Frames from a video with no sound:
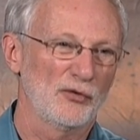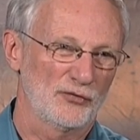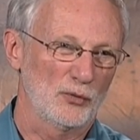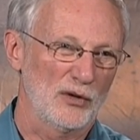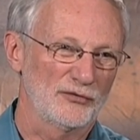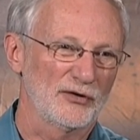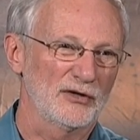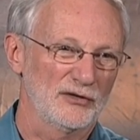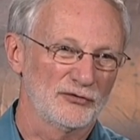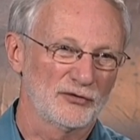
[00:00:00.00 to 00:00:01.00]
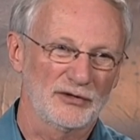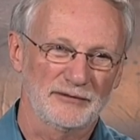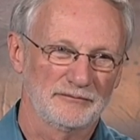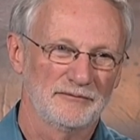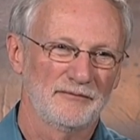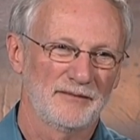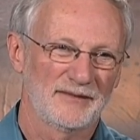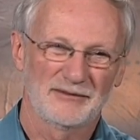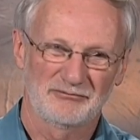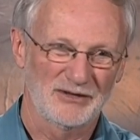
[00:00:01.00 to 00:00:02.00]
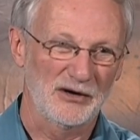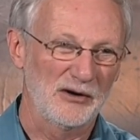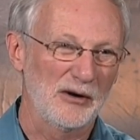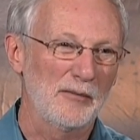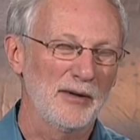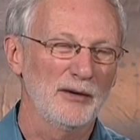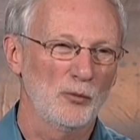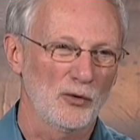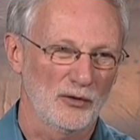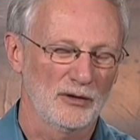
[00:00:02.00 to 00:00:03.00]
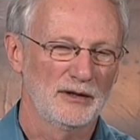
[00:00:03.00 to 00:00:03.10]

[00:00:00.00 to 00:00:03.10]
throughout the country, and